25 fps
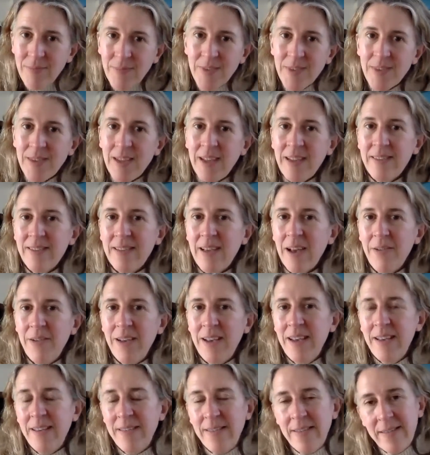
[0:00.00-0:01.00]
that's how
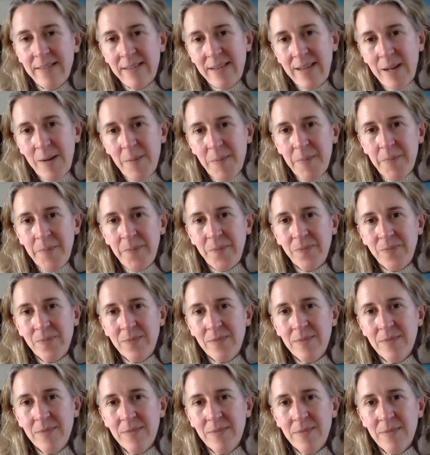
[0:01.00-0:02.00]
it is isn't it
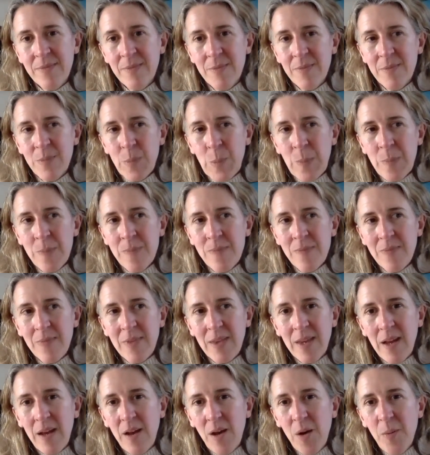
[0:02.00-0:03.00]

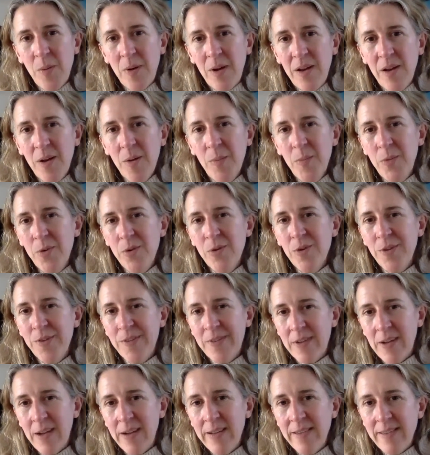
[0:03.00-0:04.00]
i hope i hope we're all
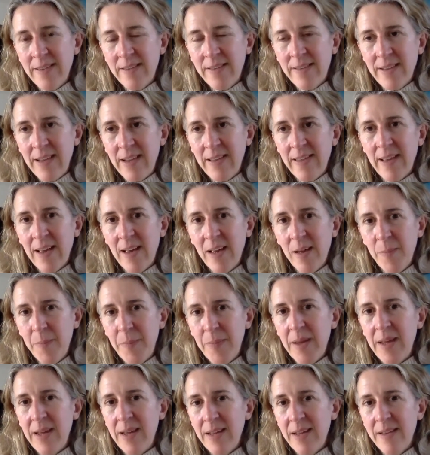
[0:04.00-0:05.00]
starting to see that a
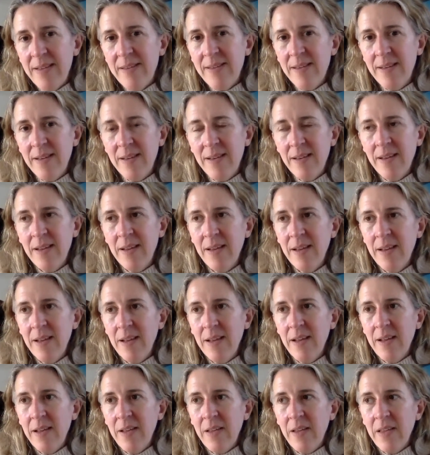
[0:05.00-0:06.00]
bit
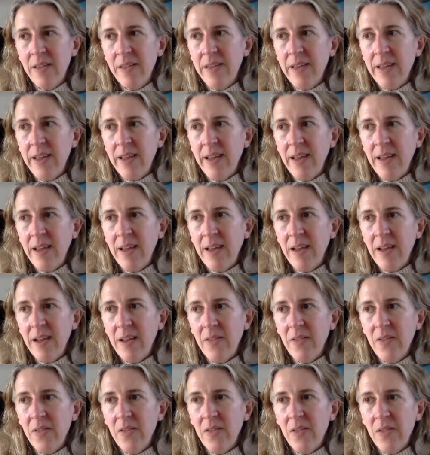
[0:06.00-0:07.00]
the
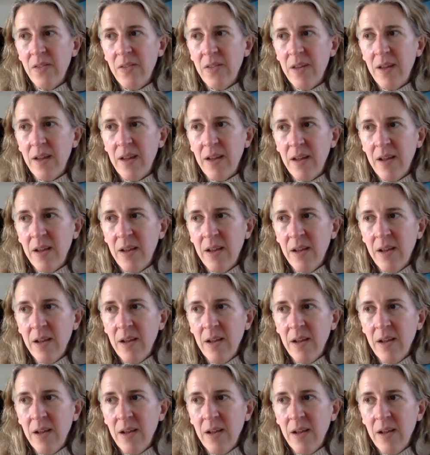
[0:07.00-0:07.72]
the